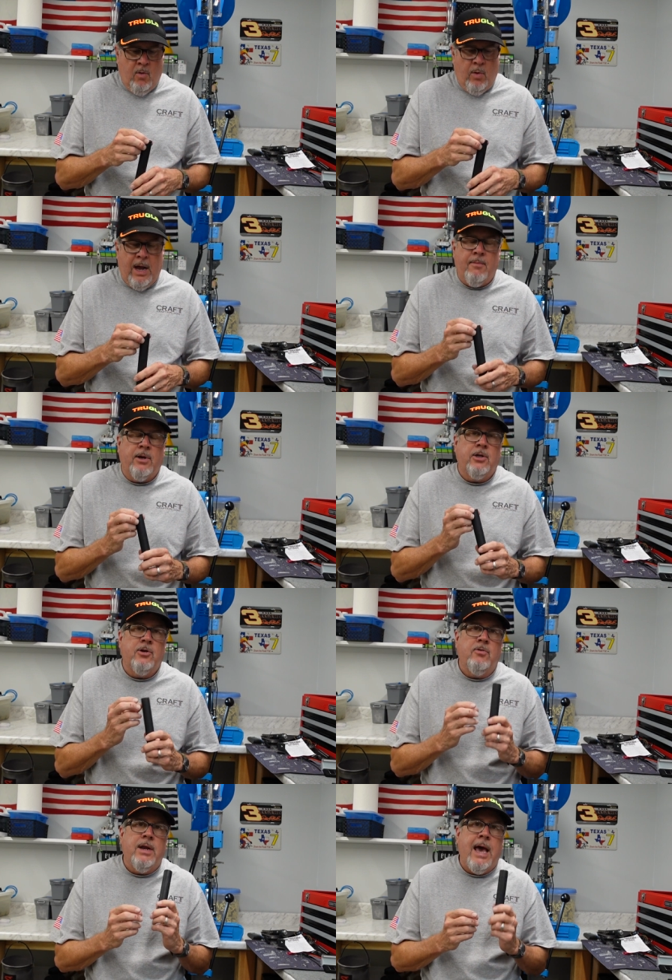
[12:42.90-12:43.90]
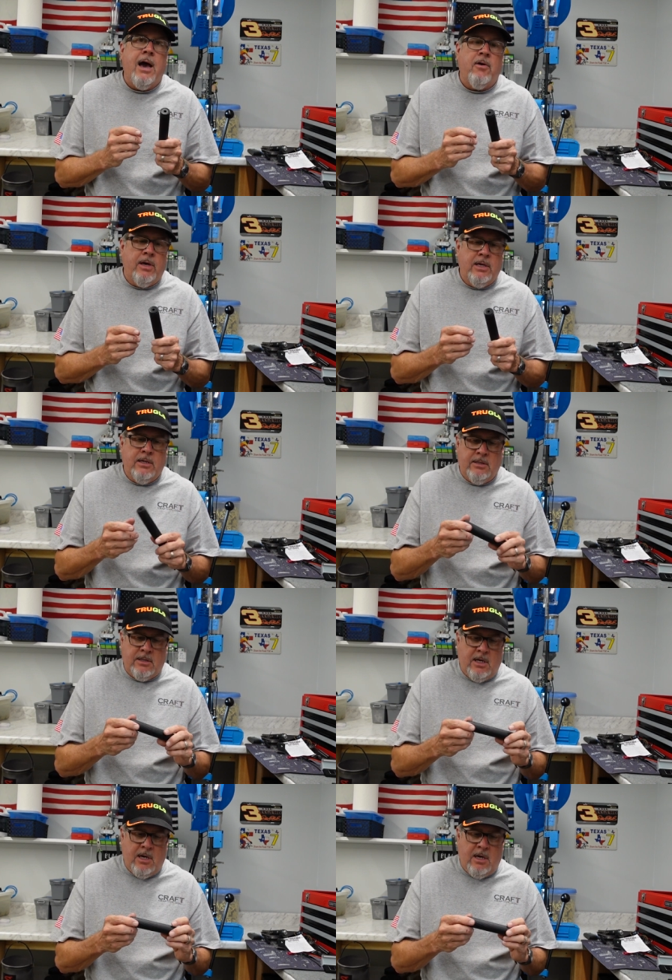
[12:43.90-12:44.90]
What I'm going to do now
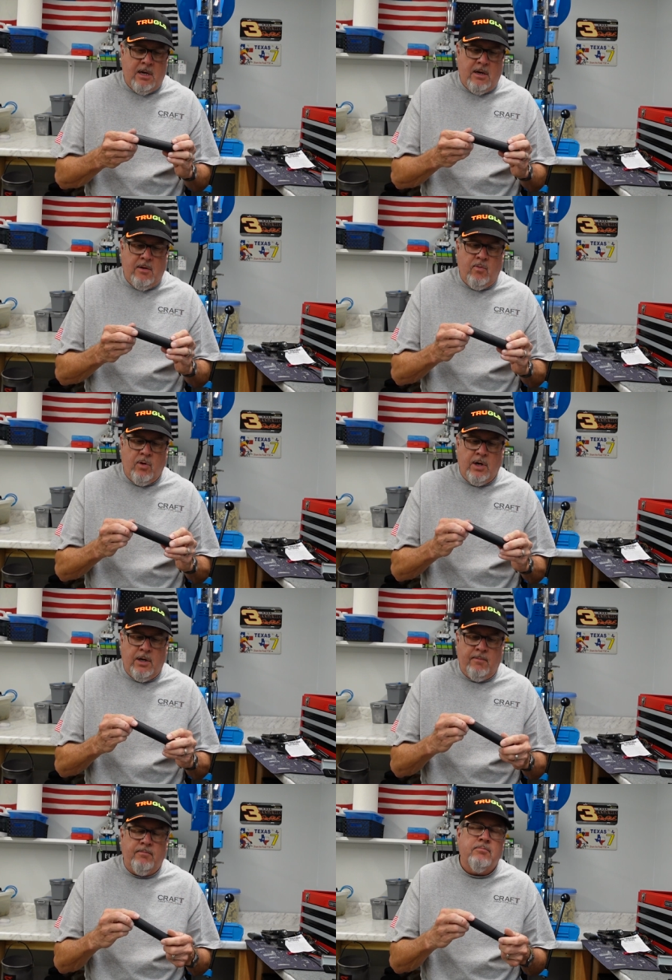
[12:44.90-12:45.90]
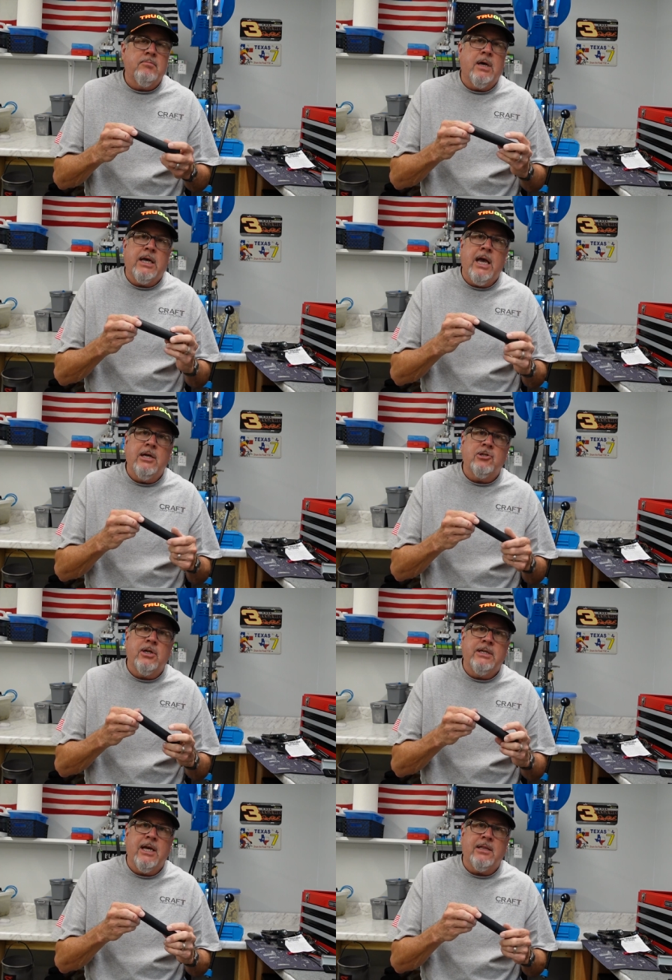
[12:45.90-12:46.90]
is uh, we're going to
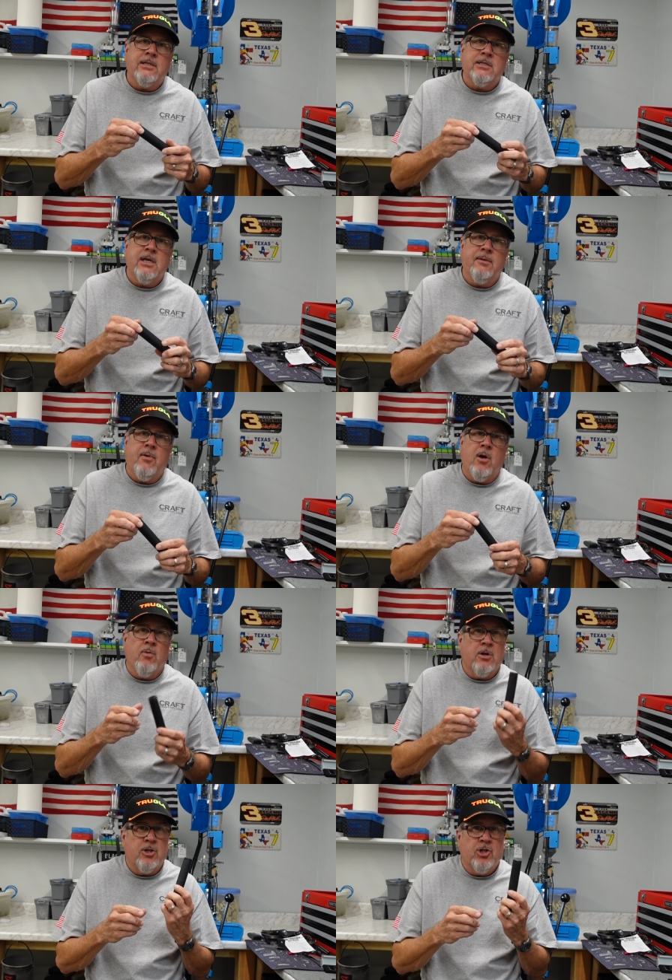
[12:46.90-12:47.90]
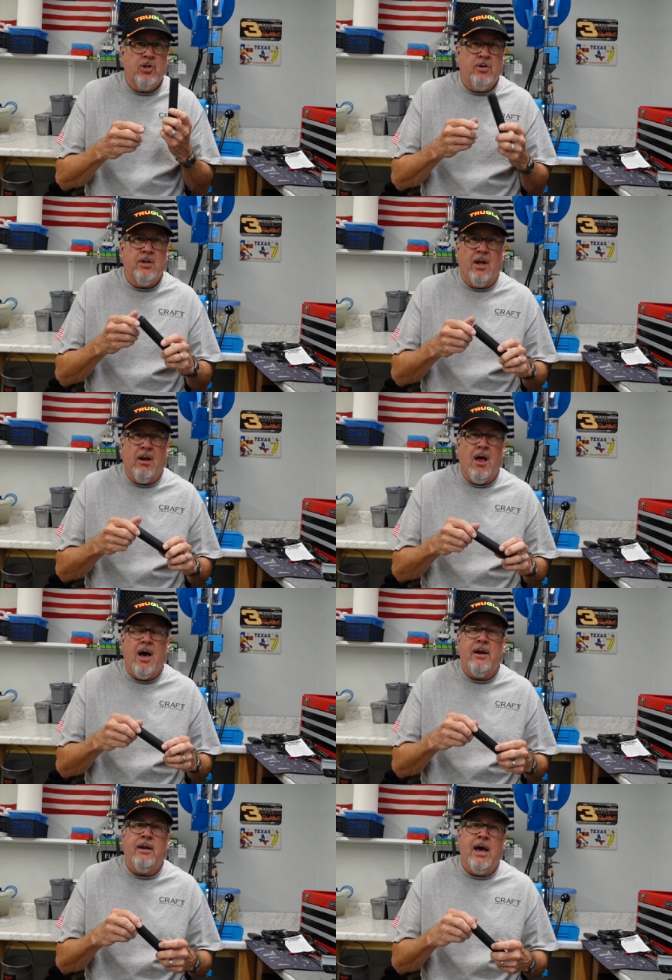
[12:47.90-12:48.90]
occasionally take this thing apart. We're going to shoot it a
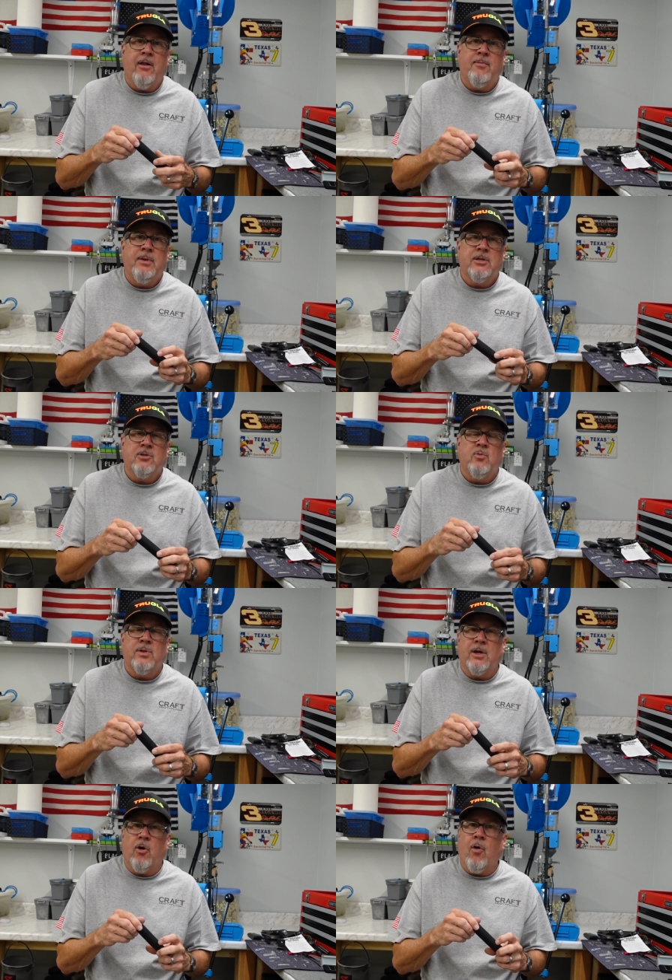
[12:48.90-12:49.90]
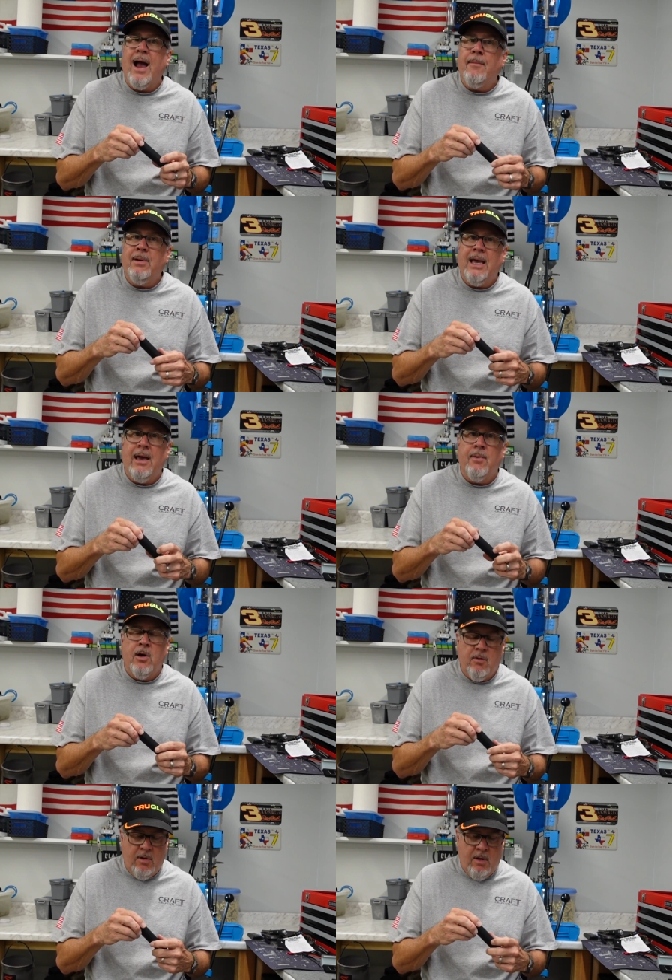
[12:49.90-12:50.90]
lot out of the pistol with the crappy
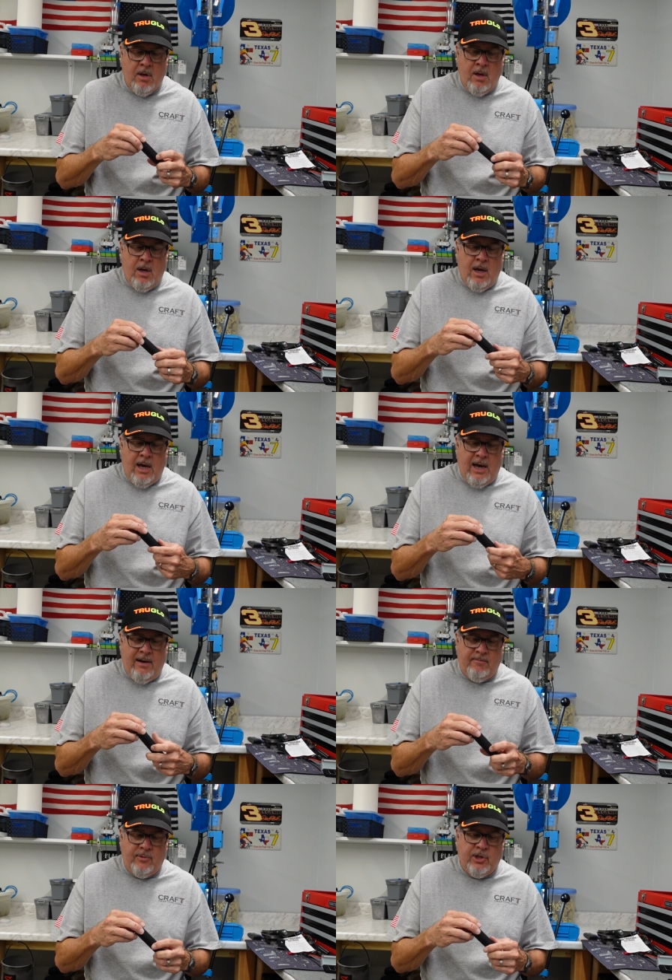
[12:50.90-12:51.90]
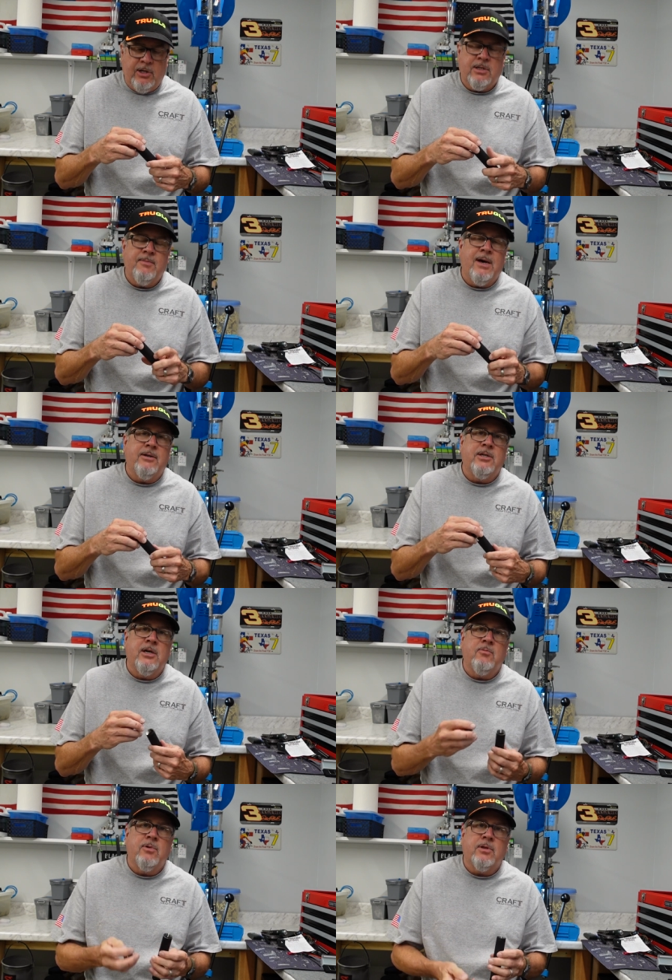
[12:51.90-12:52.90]
ammo. I'm just about
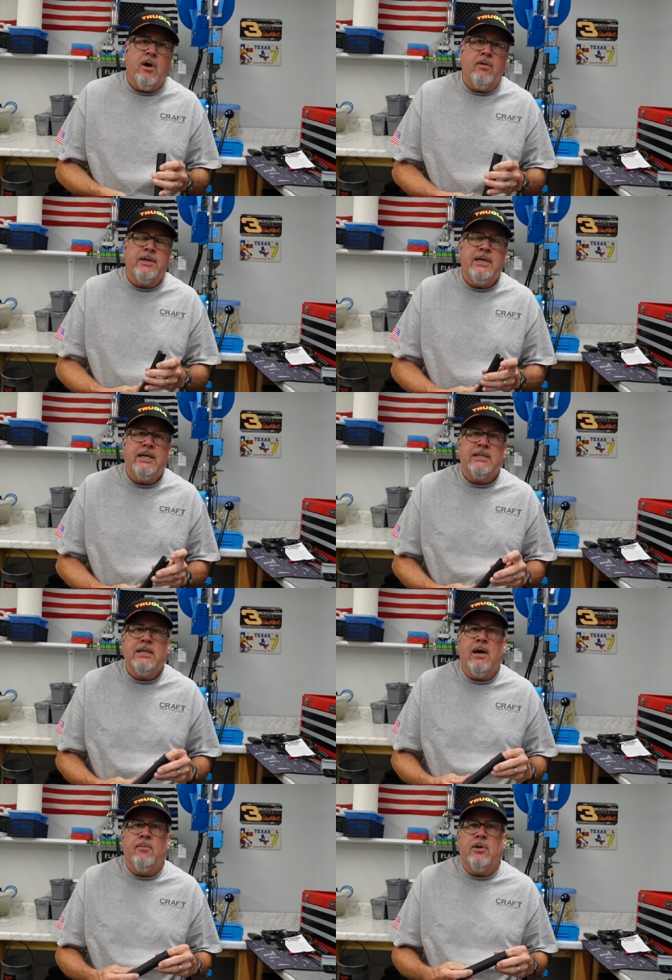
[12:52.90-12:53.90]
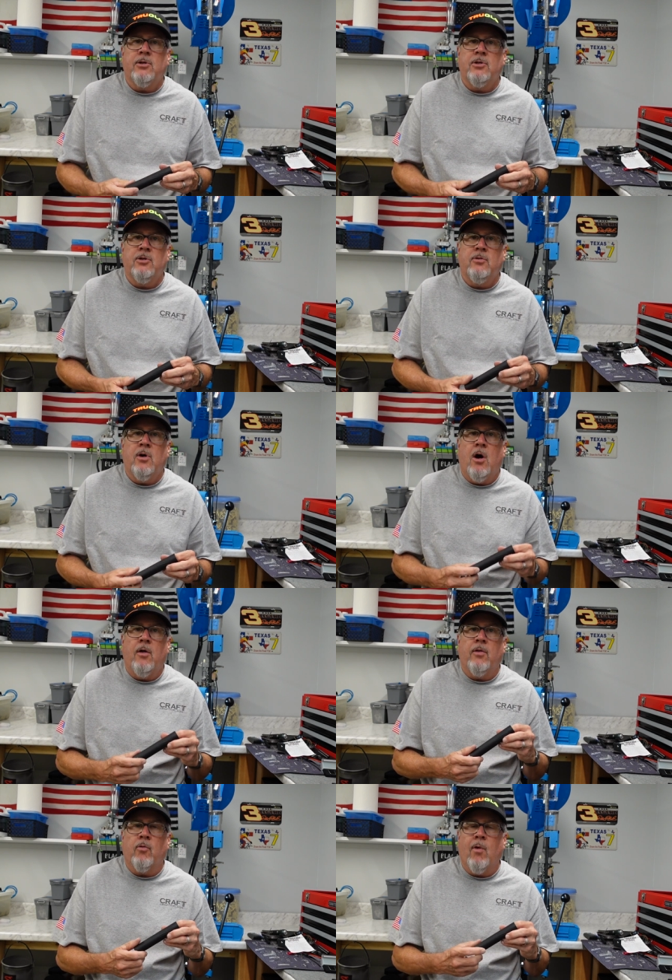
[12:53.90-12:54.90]
done with all the testing I'm going to do
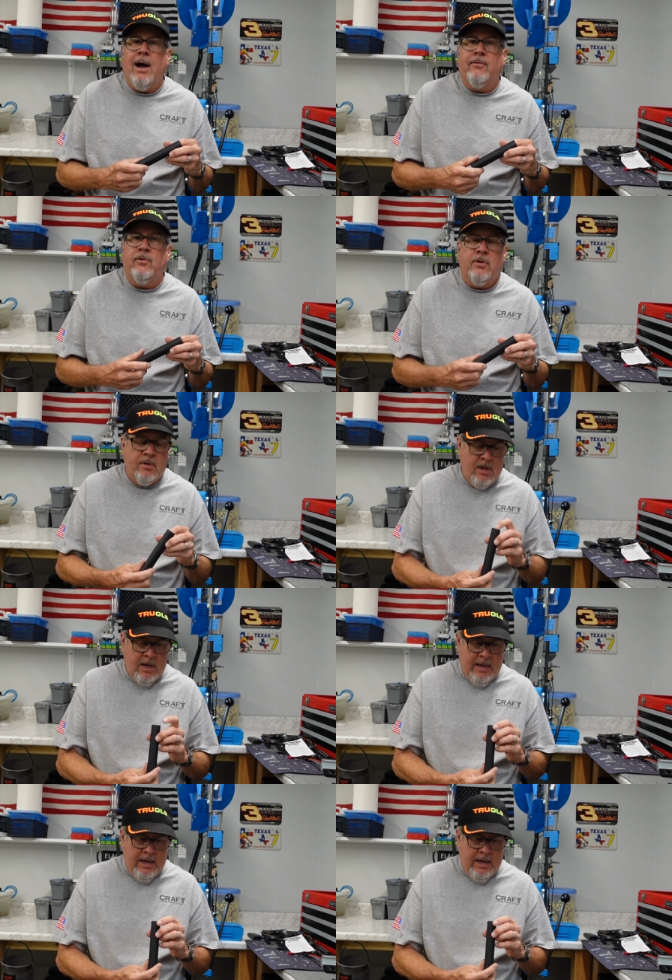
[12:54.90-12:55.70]
on the rifle.